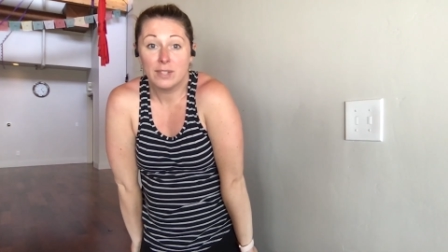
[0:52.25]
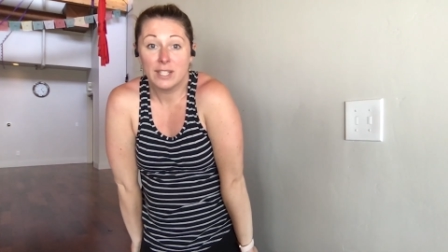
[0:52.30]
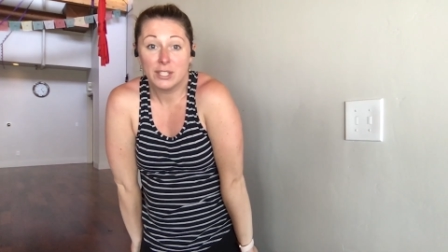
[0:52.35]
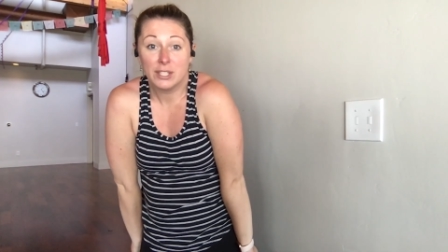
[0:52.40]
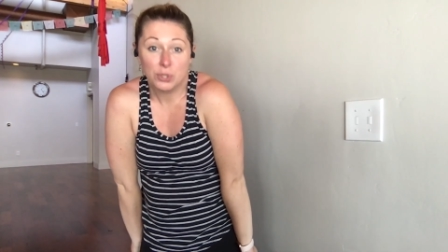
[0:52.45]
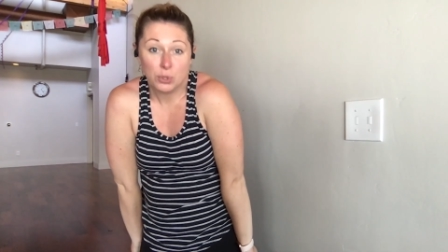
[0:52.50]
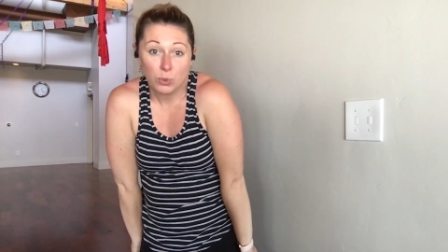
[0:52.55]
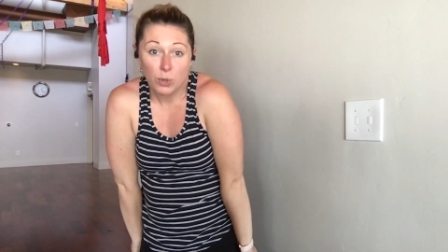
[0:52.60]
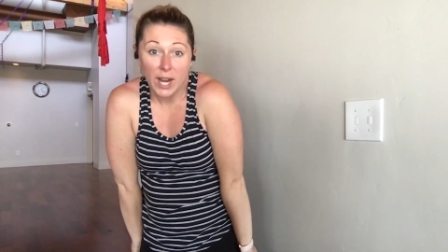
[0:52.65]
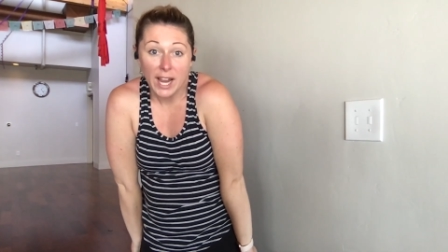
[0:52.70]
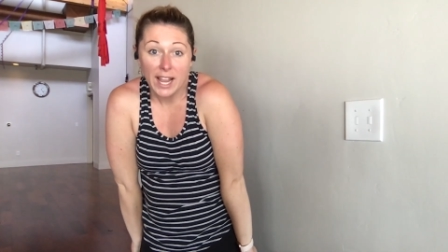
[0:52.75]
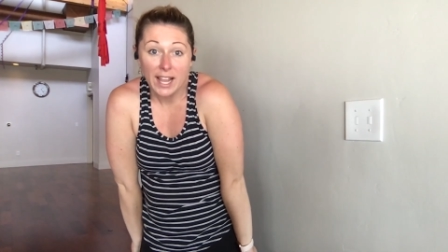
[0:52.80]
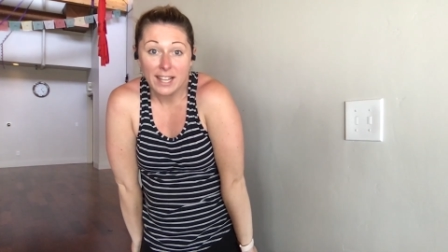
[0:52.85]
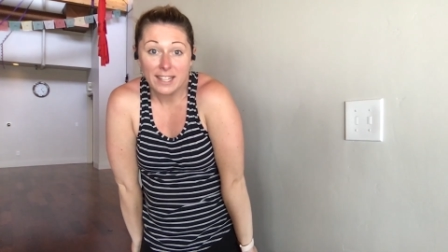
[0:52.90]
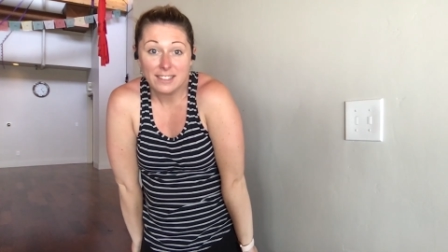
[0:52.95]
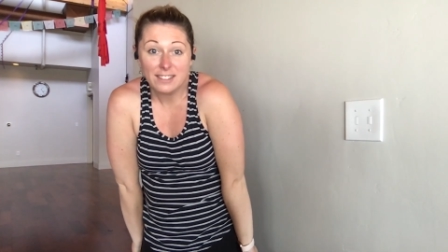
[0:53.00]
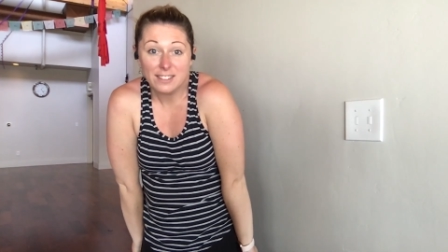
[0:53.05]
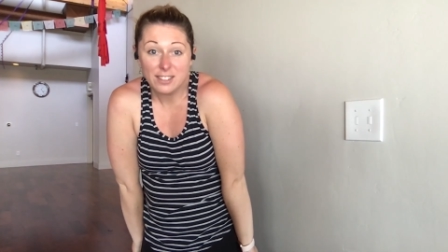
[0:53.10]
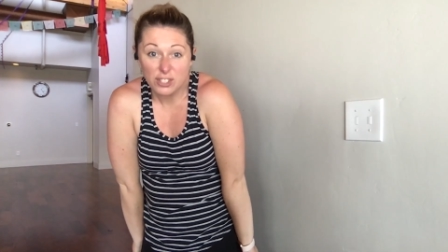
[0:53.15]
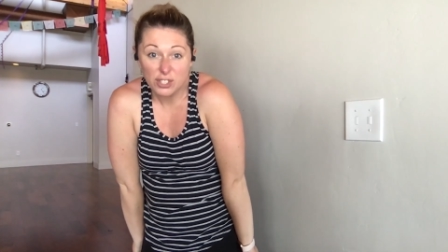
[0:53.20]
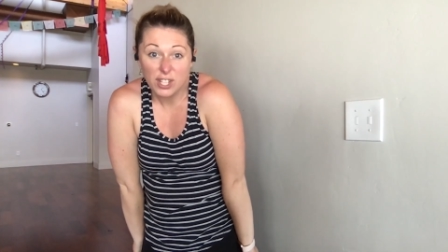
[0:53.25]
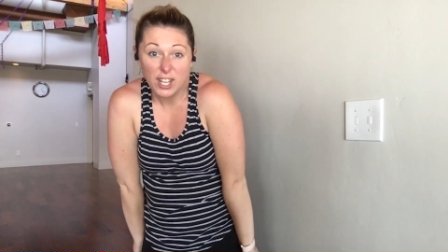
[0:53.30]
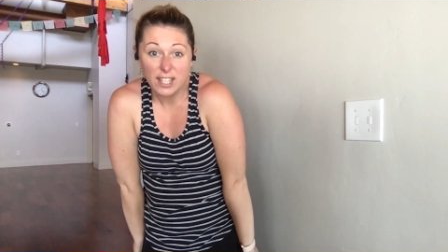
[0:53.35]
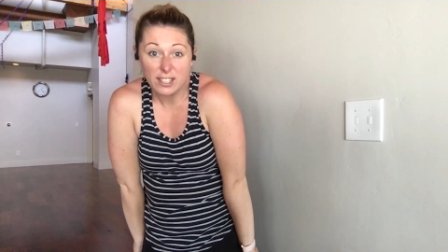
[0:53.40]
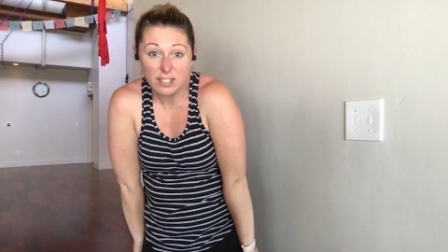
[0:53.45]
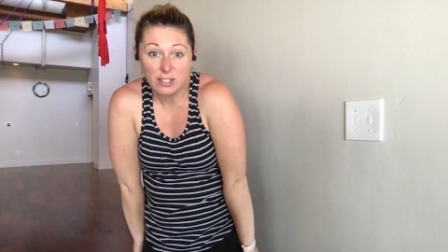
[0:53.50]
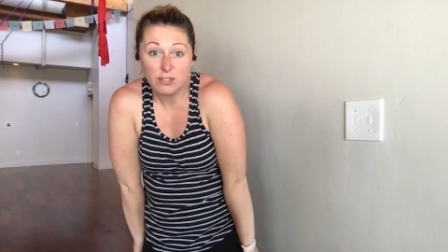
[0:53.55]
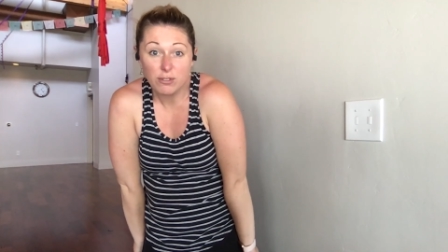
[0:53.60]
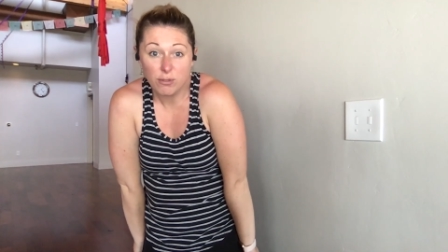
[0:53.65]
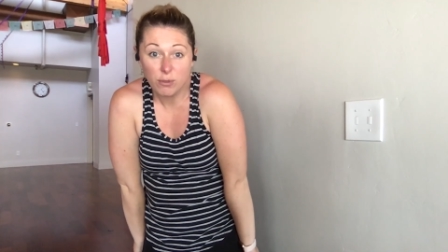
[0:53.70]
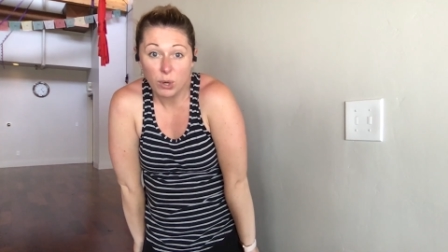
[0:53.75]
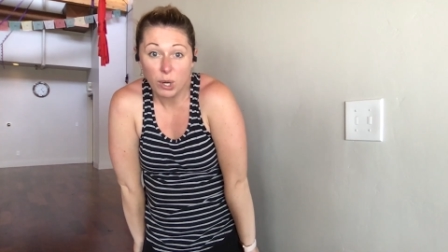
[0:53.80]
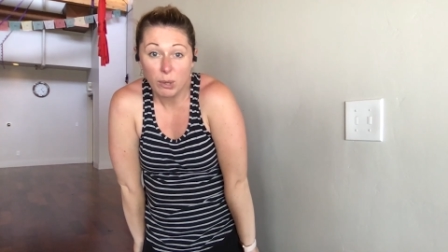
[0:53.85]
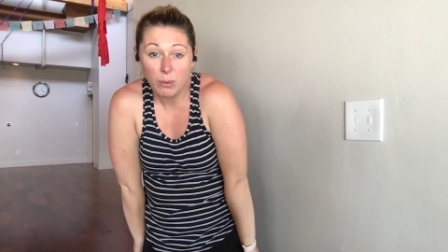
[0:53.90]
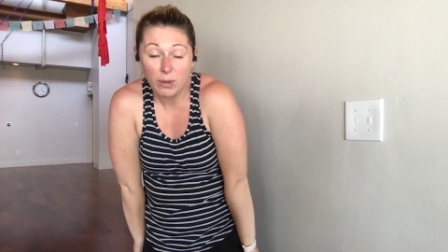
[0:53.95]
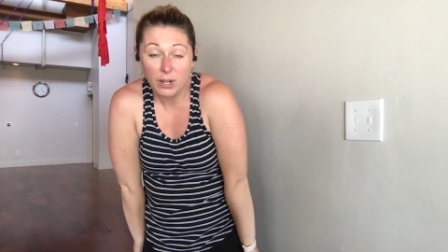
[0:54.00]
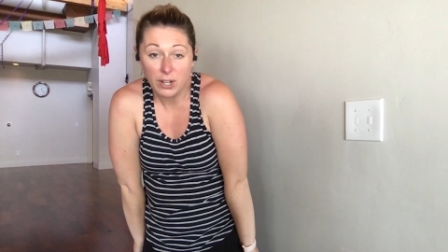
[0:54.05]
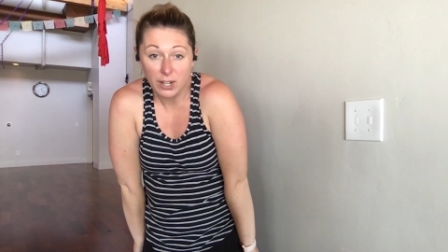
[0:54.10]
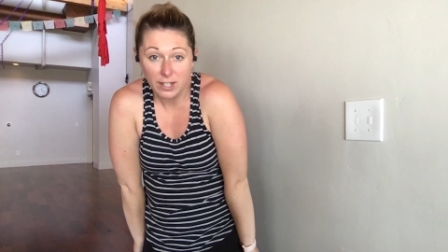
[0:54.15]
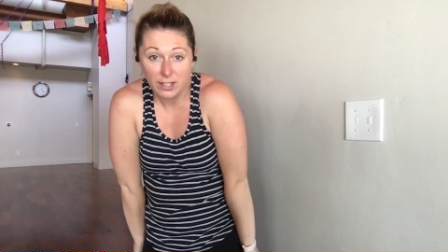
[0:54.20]
that drags the chest
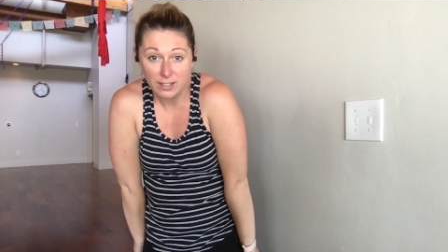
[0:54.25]
forward